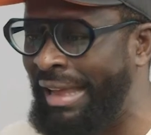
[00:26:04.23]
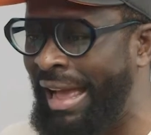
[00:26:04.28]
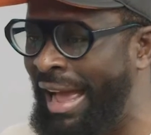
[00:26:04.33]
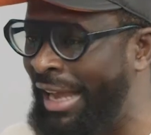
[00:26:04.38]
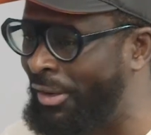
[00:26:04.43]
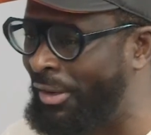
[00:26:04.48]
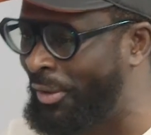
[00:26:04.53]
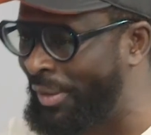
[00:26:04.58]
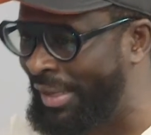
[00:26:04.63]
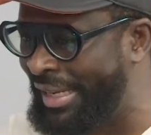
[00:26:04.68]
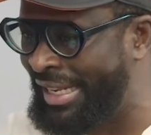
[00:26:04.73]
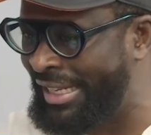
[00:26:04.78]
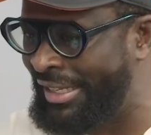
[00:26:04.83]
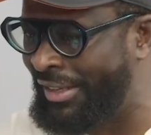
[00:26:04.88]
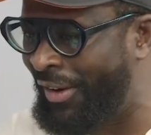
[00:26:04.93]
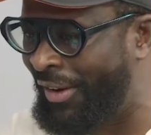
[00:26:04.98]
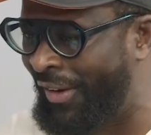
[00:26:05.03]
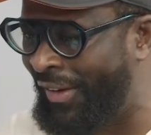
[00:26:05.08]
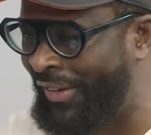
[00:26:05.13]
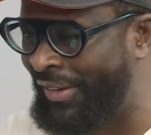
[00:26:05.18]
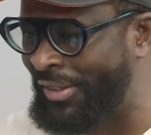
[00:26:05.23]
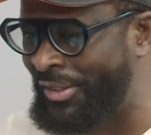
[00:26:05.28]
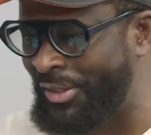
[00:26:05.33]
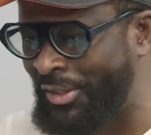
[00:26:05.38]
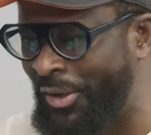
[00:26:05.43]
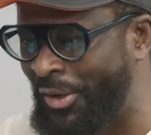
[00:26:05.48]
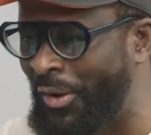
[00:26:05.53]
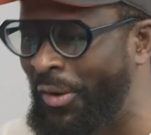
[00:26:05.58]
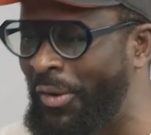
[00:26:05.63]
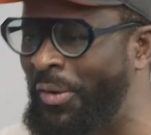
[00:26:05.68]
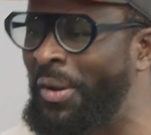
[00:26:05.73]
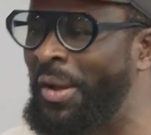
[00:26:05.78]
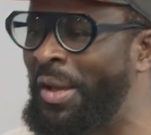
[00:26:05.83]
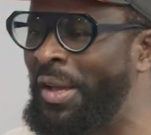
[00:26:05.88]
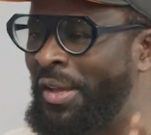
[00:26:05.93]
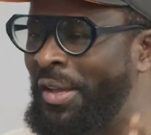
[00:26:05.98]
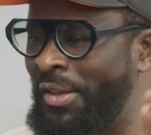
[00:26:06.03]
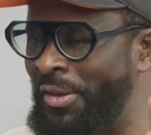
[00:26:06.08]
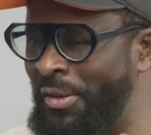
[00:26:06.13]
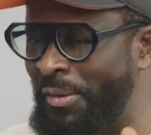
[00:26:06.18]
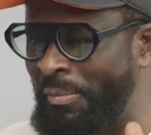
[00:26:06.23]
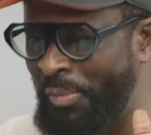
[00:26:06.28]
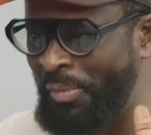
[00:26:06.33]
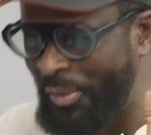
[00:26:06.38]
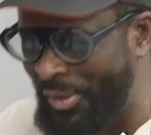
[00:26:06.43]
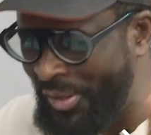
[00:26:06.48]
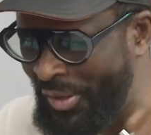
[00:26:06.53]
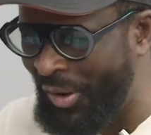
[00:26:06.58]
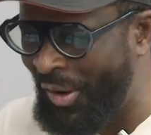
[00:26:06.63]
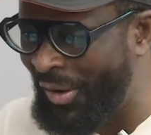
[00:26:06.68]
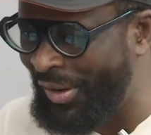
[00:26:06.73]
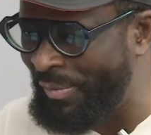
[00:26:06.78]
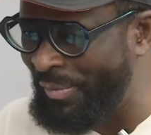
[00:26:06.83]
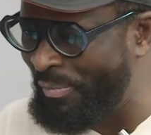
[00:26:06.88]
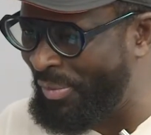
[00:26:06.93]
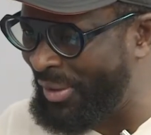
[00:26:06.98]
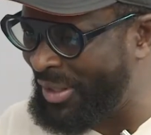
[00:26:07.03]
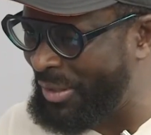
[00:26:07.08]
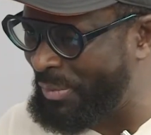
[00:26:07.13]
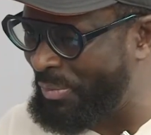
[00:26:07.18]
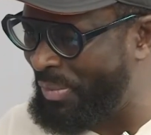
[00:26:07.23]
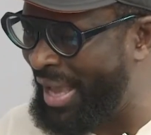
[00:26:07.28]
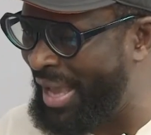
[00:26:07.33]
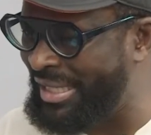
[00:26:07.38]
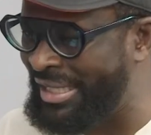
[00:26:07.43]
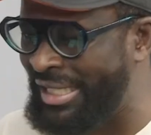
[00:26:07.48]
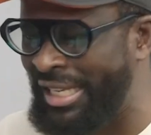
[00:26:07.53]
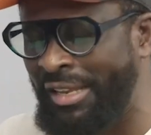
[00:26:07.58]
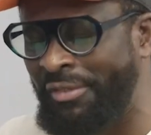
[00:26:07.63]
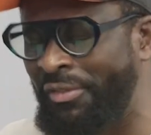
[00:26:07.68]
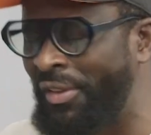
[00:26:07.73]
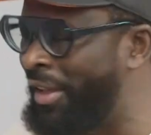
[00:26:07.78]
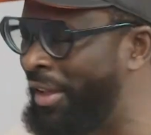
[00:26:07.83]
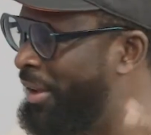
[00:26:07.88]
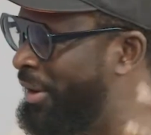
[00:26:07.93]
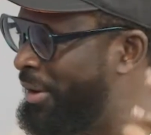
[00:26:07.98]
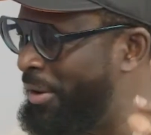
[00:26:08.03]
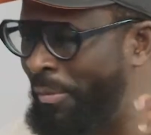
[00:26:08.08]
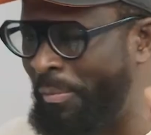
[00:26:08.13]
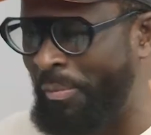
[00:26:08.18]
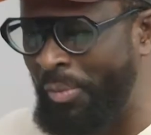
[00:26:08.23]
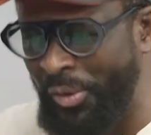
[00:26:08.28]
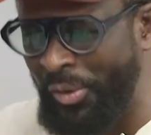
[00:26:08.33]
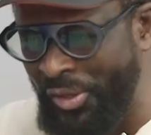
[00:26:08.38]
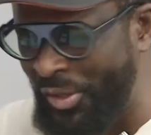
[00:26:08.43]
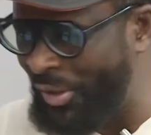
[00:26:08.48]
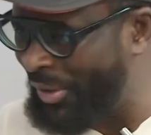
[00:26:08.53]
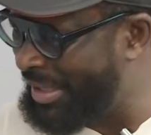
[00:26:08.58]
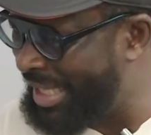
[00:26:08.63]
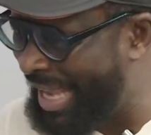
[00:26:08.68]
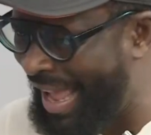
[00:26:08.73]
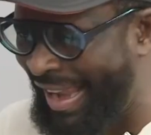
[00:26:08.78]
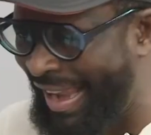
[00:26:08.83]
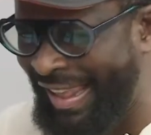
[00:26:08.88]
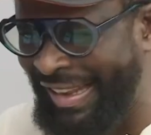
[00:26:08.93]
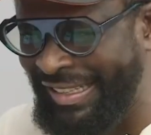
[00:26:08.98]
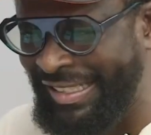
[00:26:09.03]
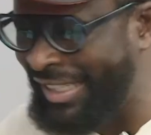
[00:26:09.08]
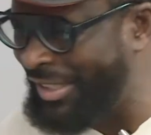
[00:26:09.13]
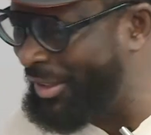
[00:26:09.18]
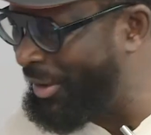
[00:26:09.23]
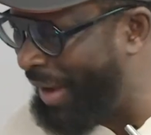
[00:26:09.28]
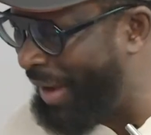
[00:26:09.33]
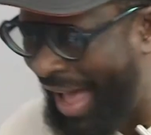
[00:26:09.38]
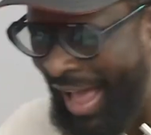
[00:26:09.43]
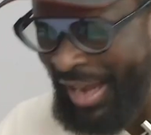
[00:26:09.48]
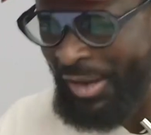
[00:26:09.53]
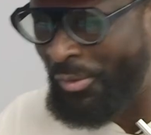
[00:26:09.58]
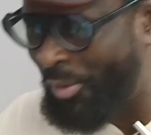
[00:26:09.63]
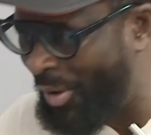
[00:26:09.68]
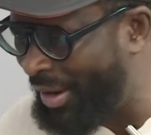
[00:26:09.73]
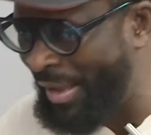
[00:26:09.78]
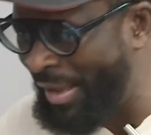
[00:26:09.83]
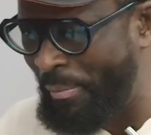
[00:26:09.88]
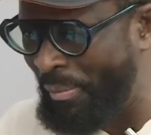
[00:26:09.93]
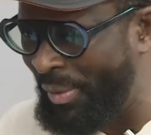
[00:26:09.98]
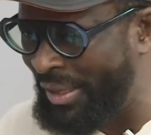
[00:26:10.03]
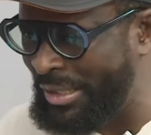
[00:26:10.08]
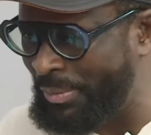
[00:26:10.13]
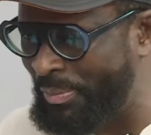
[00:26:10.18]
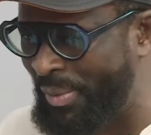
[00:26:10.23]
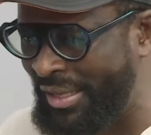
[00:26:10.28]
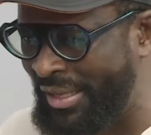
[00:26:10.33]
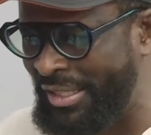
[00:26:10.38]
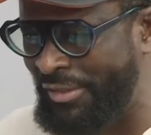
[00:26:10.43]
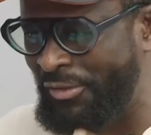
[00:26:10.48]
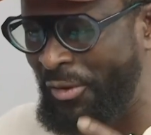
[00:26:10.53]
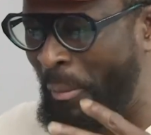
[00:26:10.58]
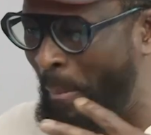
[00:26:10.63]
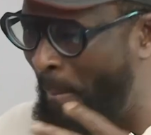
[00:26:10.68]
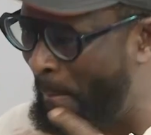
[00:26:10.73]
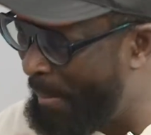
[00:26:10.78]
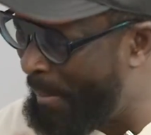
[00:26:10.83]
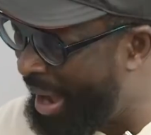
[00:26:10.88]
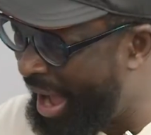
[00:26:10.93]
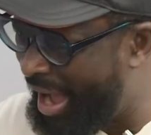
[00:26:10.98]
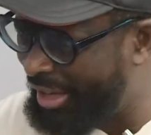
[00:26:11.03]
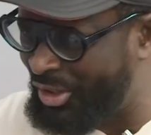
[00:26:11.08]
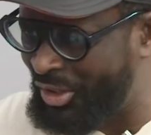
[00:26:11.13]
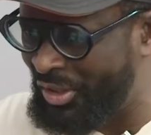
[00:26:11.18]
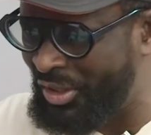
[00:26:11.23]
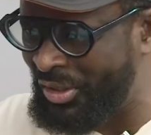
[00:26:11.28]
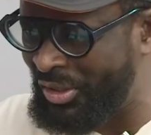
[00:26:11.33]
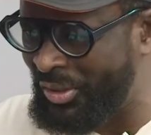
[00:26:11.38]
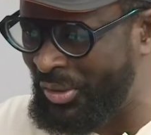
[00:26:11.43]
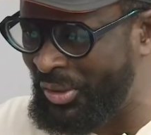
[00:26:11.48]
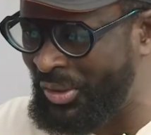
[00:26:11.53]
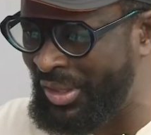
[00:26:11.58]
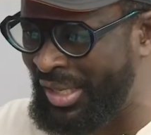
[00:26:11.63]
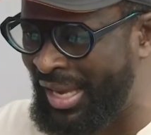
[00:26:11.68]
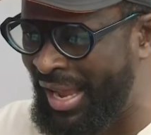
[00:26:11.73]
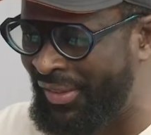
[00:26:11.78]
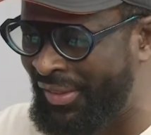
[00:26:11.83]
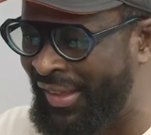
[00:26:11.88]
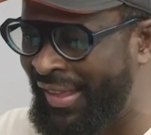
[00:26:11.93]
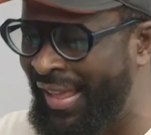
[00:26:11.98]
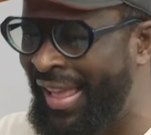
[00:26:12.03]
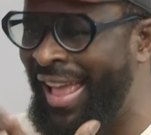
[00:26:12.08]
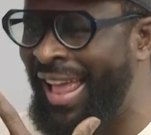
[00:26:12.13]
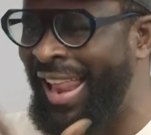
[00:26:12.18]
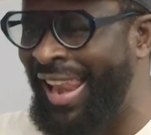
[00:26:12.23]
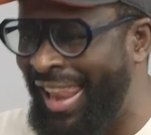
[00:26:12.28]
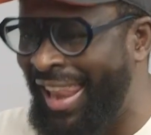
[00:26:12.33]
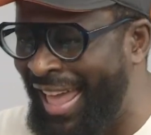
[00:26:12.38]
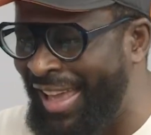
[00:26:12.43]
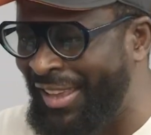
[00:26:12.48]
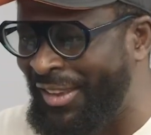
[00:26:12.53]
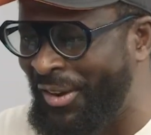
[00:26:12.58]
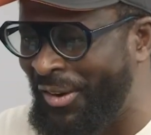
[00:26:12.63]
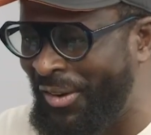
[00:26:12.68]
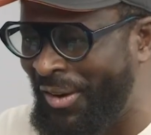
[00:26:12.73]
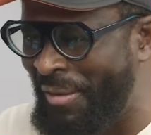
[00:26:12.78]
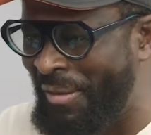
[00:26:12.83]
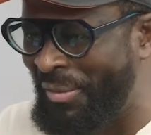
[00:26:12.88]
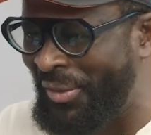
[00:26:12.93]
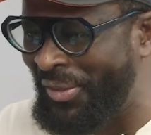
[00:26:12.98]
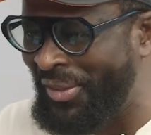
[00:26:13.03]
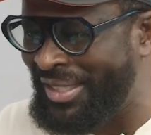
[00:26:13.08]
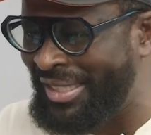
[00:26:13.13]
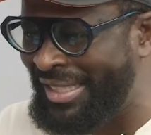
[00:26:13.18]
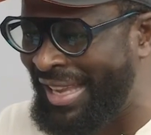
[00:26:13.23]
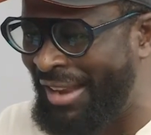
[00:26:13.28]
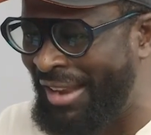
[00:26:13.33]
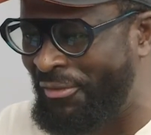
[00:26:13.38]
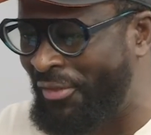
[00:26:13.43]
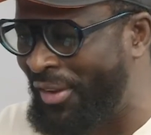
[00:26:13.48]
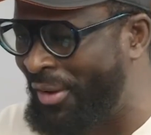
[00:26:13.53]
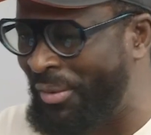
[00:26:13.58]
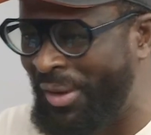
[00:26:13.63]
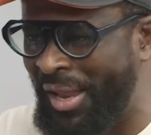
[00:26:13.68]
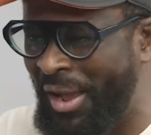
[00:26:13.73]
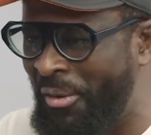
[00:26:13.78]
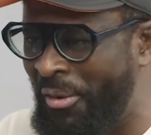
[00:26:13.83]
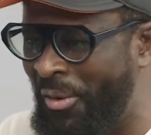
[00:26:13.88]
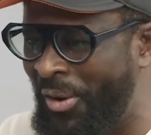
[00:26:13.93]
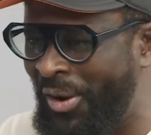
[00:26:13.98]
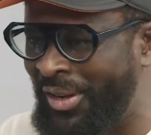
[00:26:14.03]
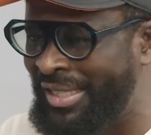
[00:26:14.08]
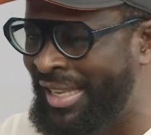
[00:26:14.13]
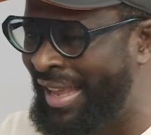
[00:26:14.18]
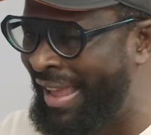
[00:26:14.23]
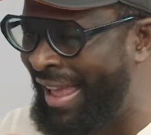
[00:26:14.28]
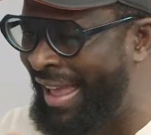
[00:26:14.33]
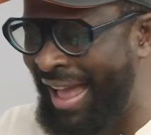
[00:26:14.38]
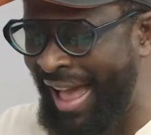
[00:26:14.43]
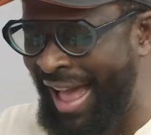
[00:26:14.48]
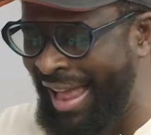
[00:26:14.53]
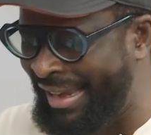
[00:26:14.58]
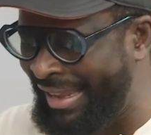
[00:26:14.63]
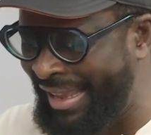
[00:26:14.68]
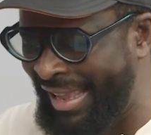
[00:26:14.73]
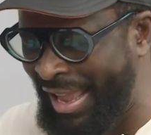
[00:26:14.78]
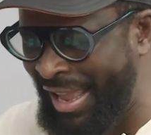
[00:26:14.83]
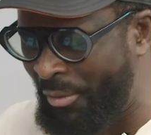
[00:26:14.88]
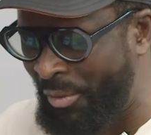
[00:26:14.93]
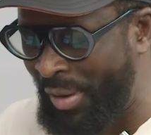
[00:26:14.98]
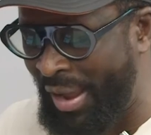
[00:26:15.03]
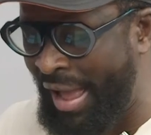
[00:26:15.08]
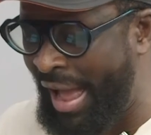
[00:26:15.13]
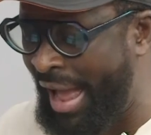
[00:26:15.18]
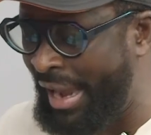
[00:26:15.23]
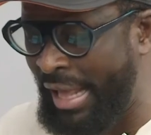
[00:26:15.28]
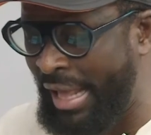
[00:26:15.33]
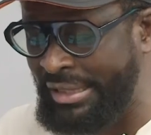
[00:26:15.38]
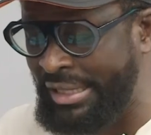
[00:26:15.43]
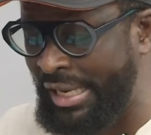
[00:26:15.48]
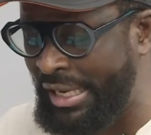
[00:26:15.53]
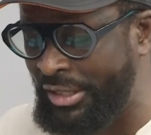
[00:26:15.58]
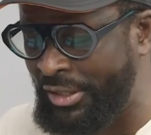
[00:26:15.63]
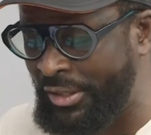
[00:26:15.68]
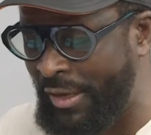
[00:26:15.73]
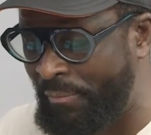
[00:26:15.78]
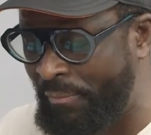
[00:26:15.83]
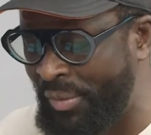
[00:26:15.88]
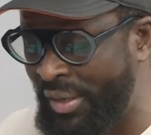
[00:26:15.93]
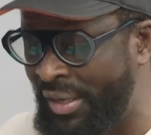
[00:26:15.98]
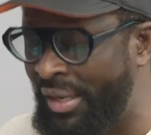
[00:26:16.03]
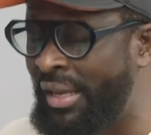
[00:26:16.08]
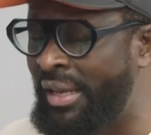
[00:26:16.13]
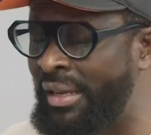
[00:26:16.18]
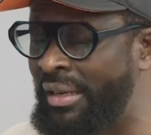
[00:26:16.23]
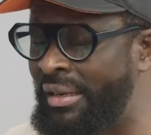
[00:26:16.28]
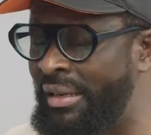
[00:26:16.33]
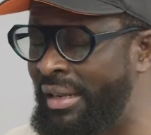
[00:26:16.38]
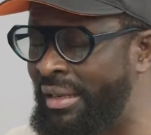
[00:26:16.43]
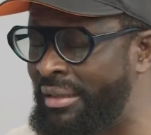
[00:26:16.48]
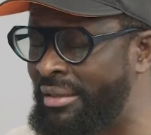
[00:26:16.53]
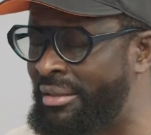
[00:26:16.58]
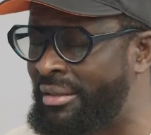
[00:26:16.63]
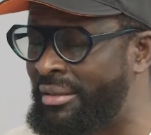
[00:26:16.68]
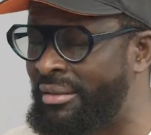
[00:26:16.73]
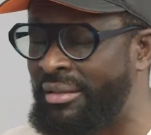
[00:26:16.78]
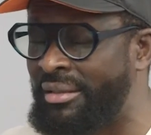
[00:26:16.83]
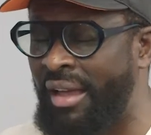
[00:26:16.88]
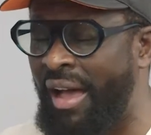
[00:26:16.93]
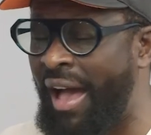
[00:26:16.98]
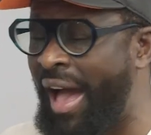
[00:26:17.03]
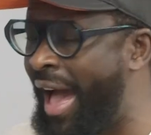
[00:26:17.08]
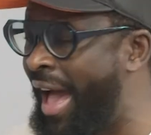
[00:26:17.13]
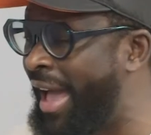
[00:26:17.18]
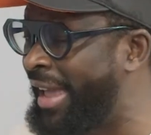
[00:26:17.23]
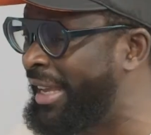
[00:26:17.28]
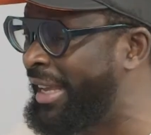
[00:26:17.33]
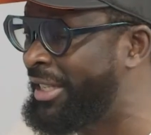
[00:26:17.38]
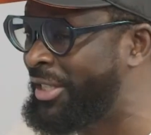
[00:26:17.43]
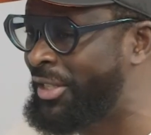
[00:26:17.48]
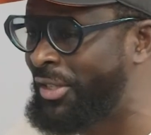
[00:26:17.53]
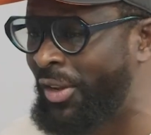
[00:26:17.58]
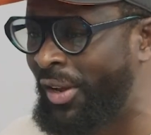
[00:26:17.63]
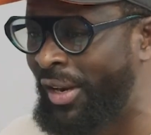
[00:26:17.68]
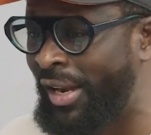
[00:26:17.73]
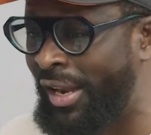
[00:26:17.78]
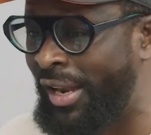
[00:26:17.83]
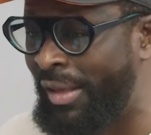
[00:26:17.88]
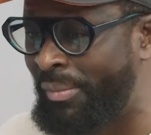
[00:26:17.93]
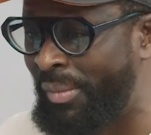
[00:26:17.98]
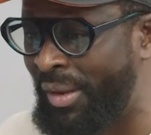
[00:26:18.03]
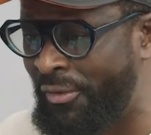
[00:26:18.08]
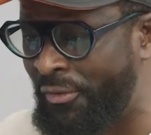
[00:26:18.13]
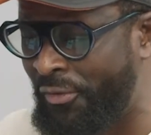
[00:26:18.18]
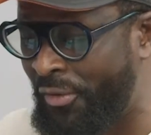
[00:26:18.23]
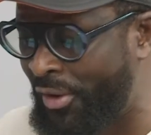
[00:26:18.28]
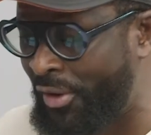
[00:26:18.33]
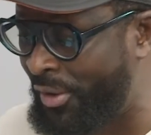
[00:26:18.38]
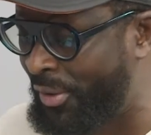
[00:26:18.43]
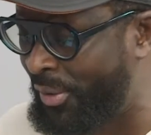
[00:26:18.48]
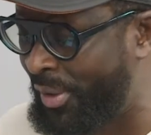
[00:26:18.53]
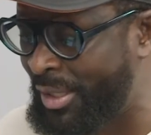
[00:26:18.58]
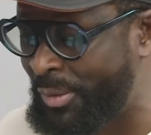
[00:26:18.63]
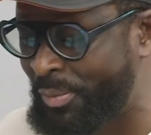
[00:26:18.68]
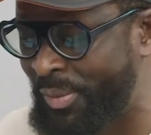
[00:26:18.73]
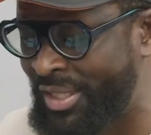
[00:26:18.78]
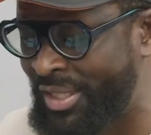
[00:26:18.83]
it, I don't need God. So you put God in perspective, you put your talent and your hard work in perspective, you merge the two together, like your grandmother said, faith without works, and here we are. And I'll tell you something, the sky is not a limit for you,